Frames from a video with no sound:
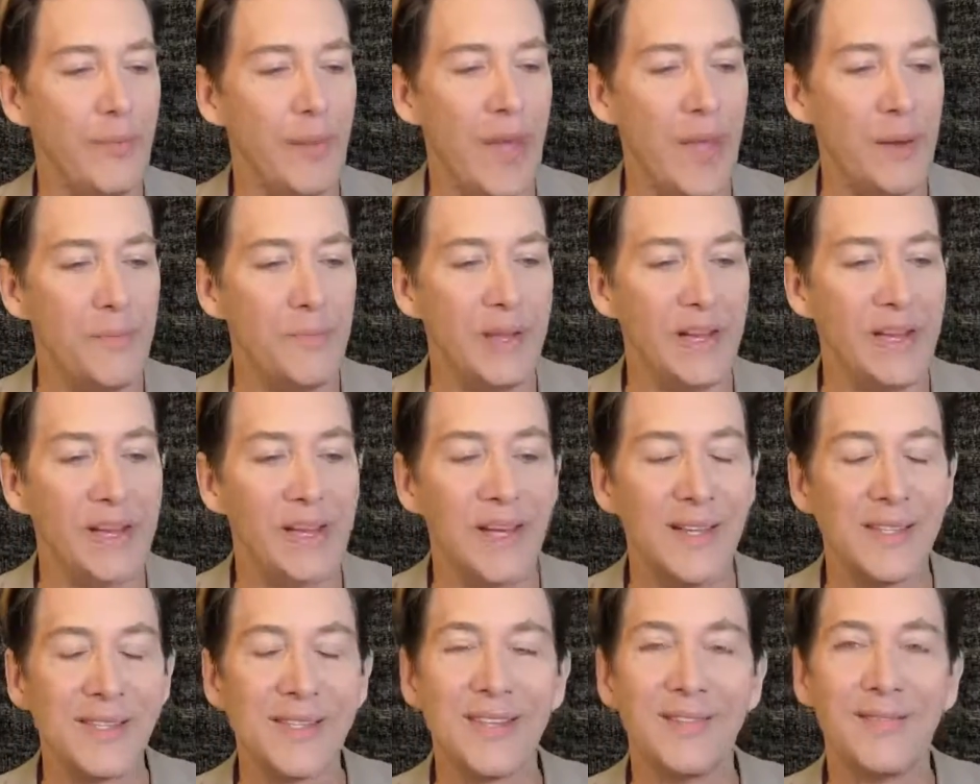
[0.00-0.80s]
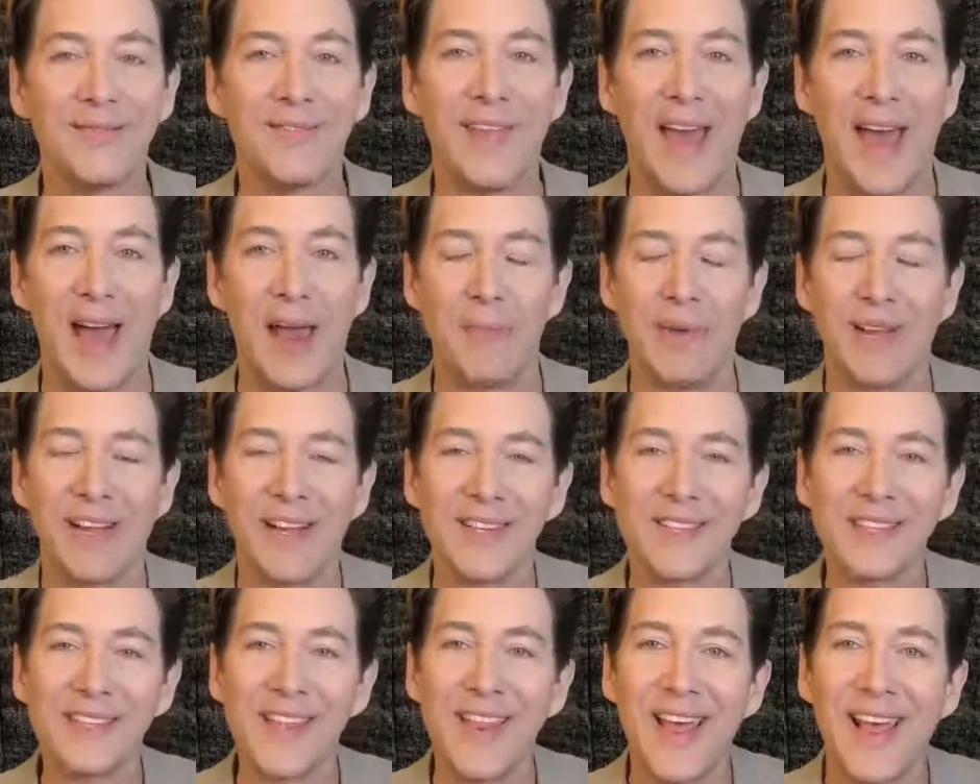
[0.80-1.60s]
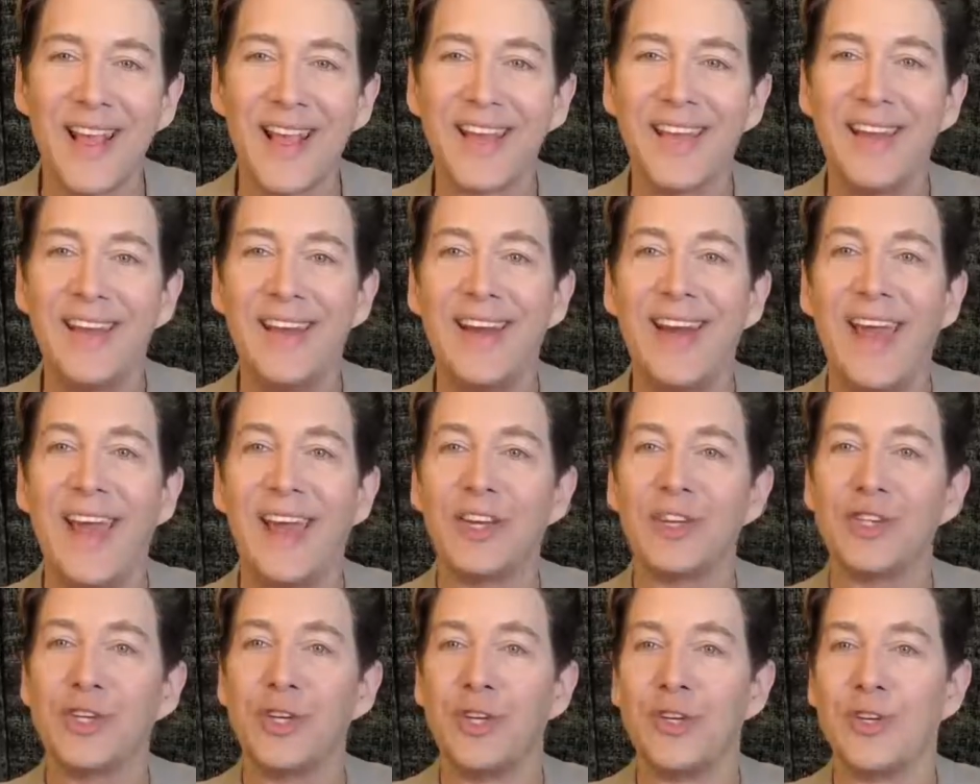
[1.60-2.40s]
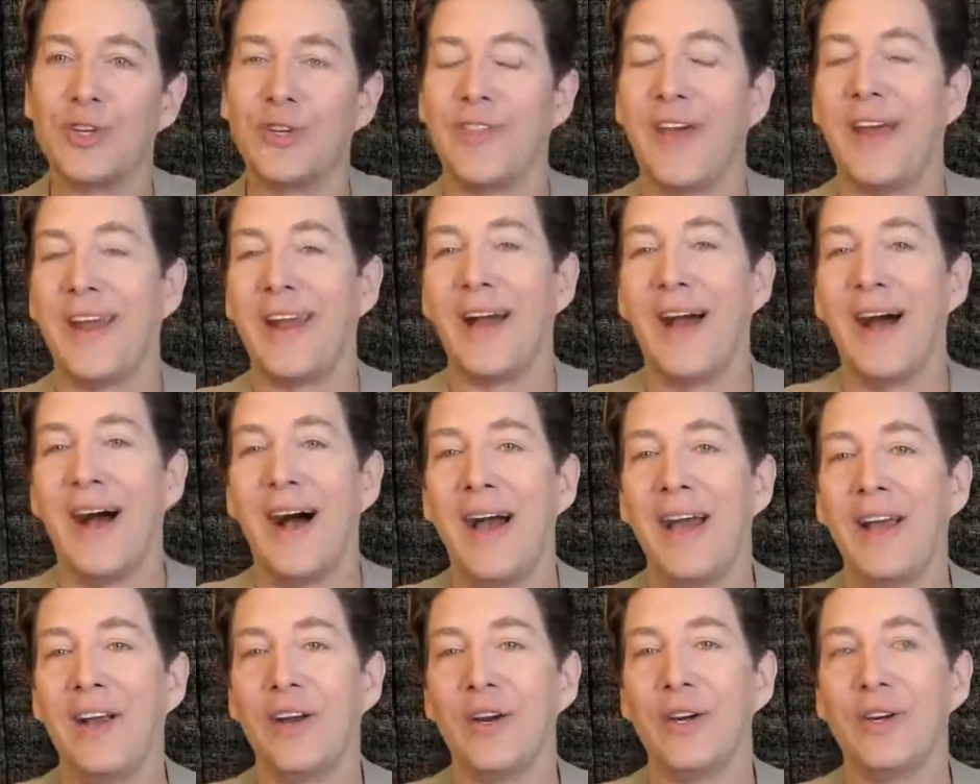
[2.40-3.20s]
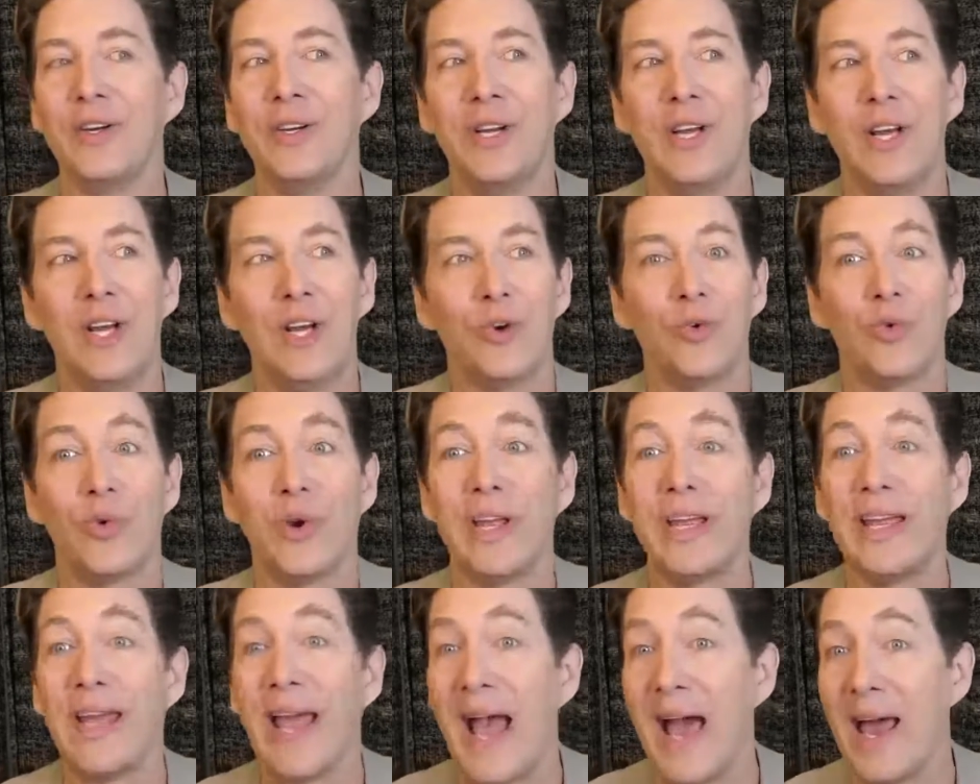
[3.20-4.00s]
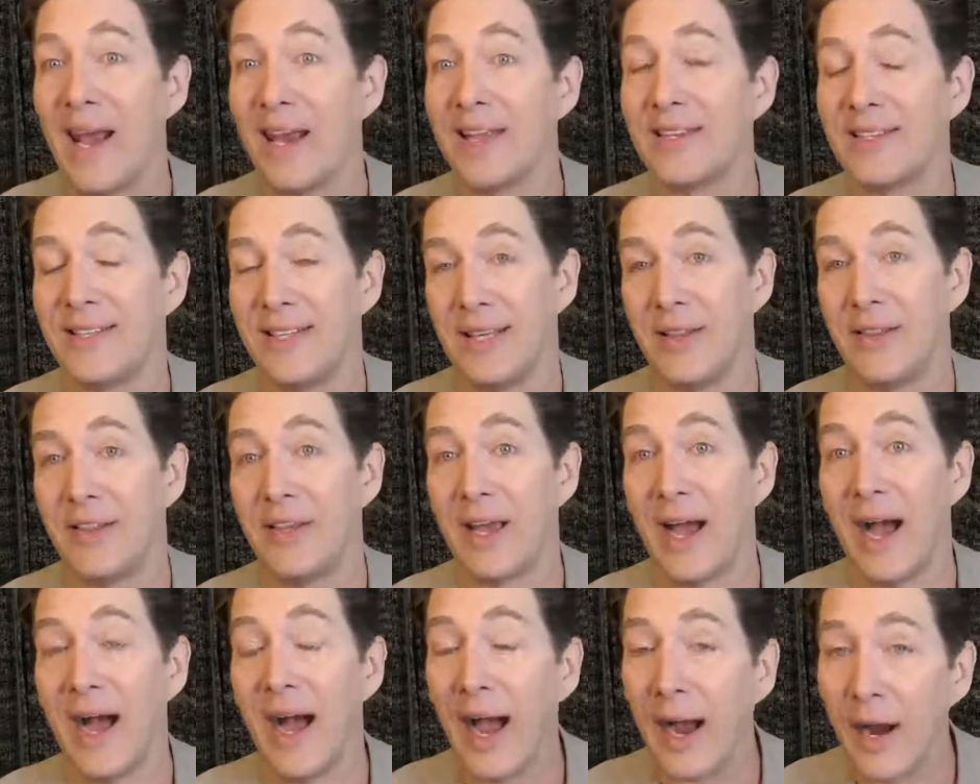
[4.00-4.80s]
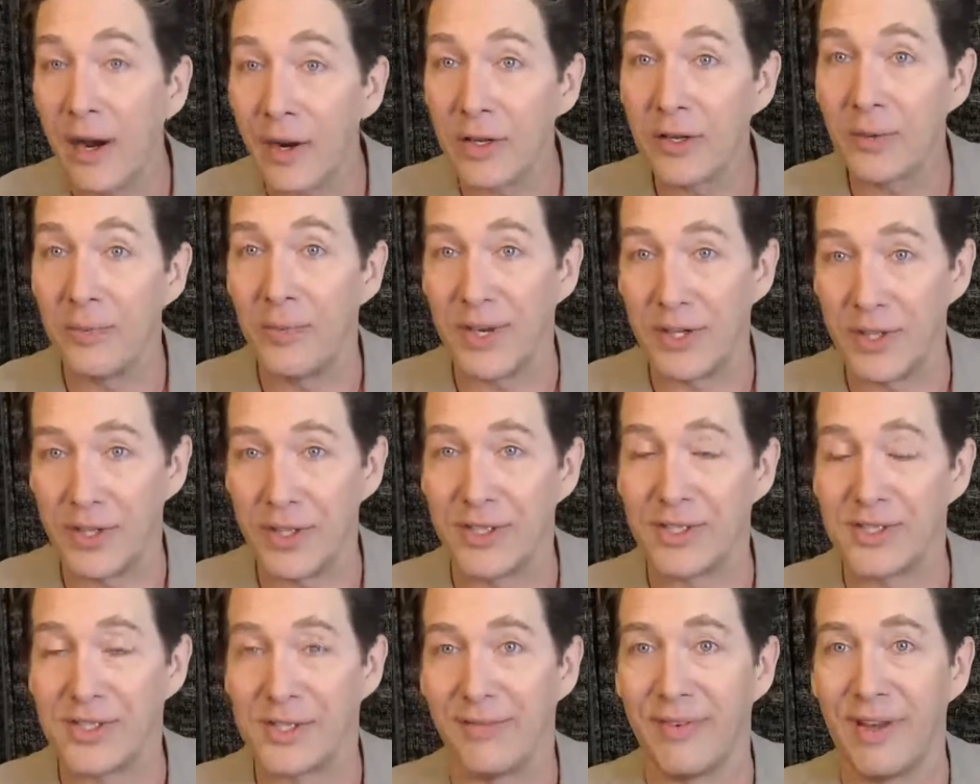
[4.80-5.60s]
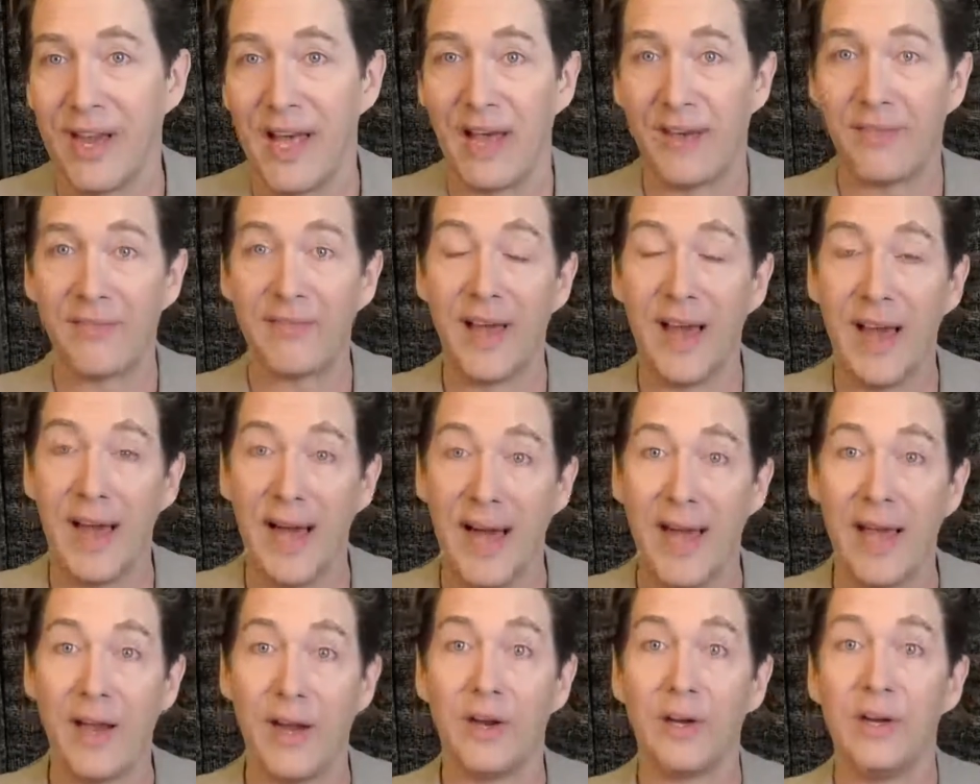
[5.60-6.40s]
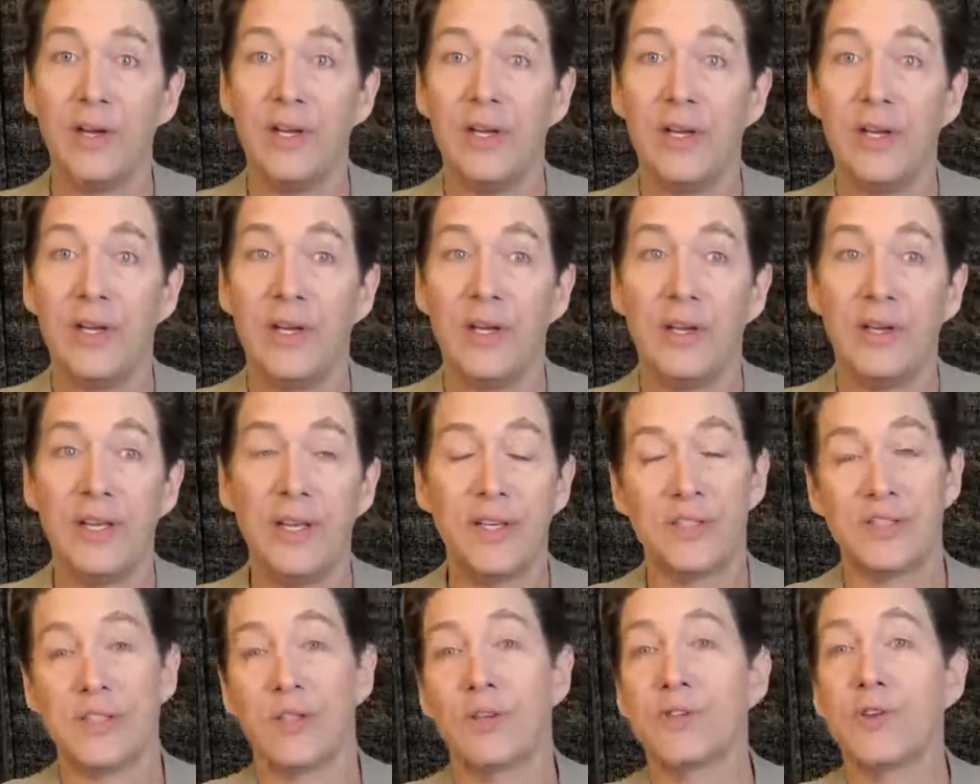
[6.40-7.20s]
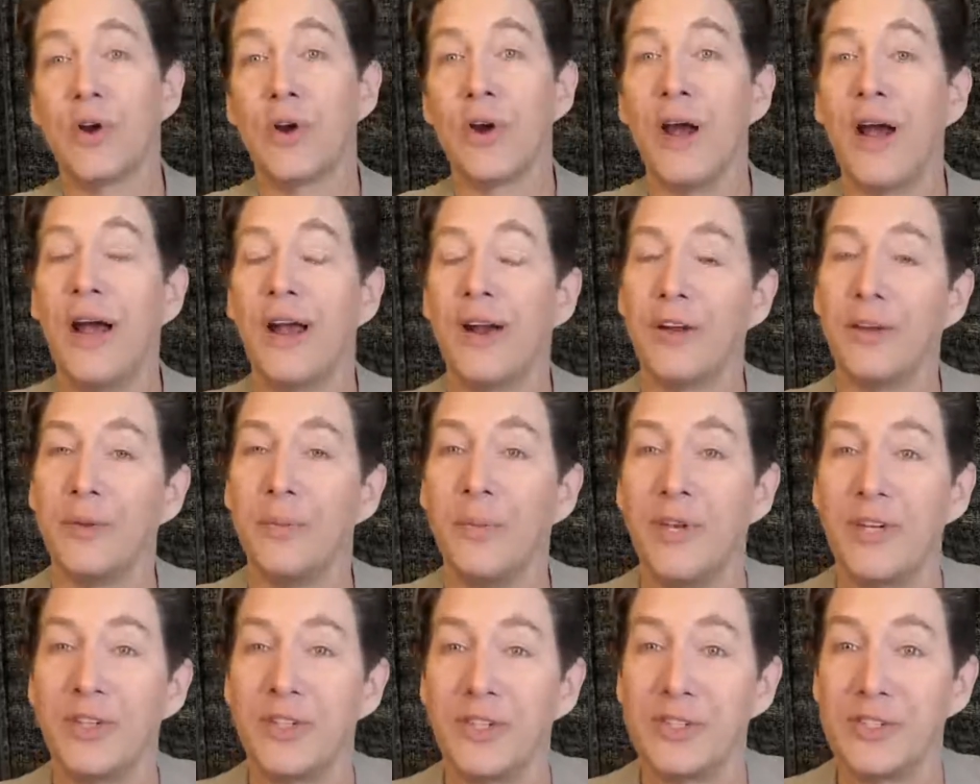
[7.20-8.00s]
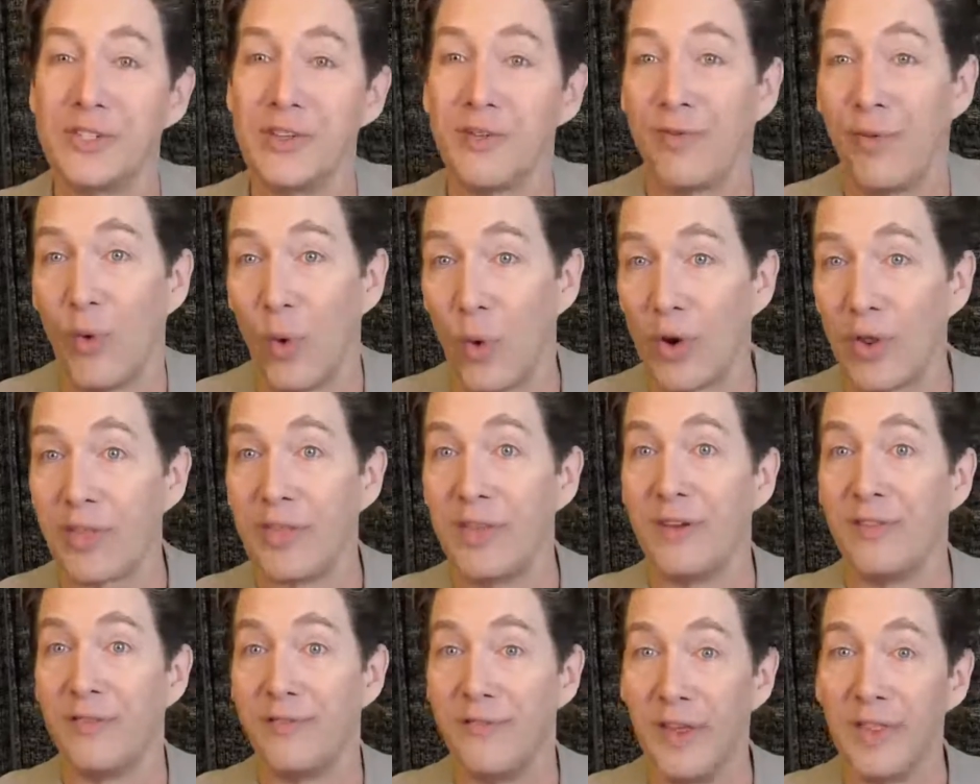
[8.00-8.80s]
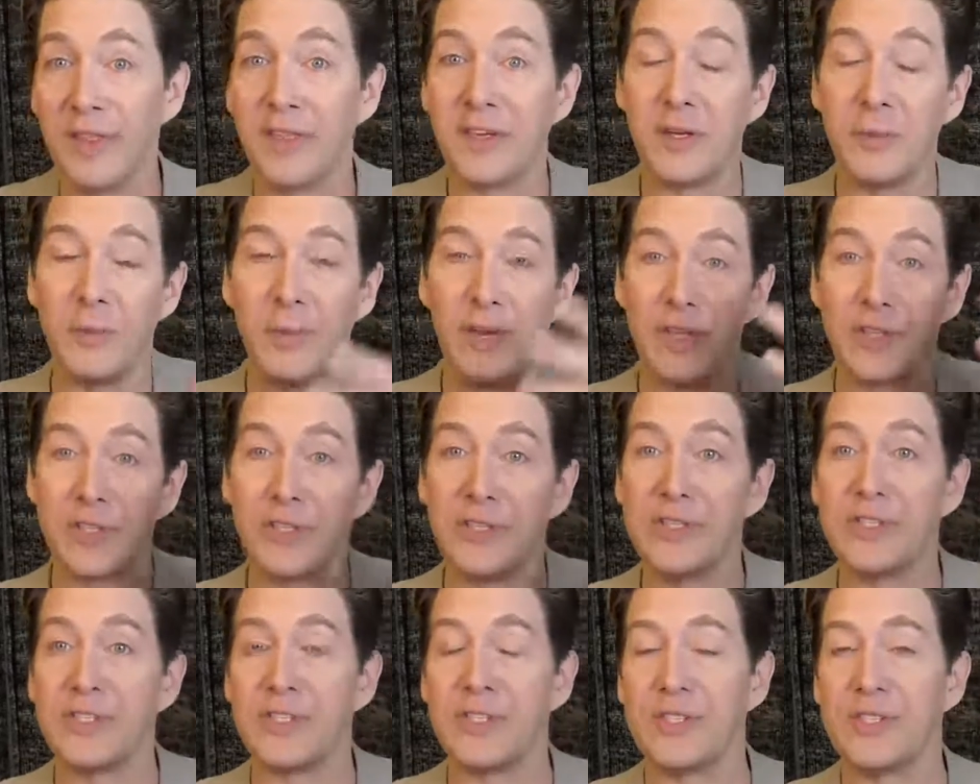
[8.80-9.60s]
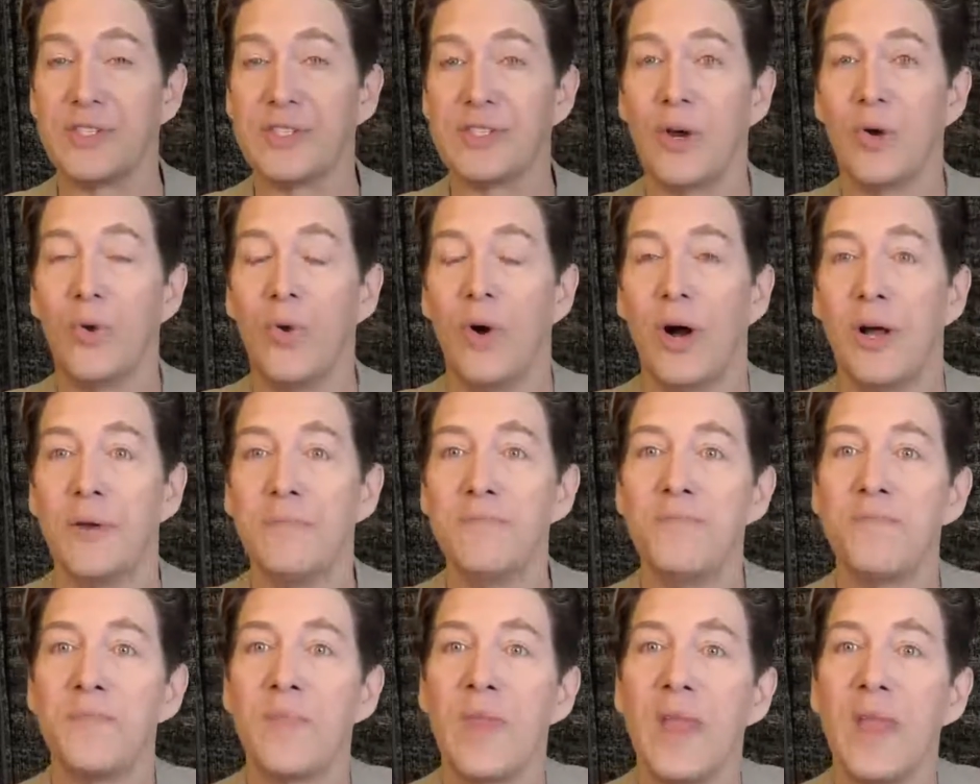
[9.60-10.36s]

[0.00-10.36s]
and because of that connection to that higher reality, the higher dimensions of life, the higher, yes, those are higher dimensions, the fourth and fifth dimensions and so on,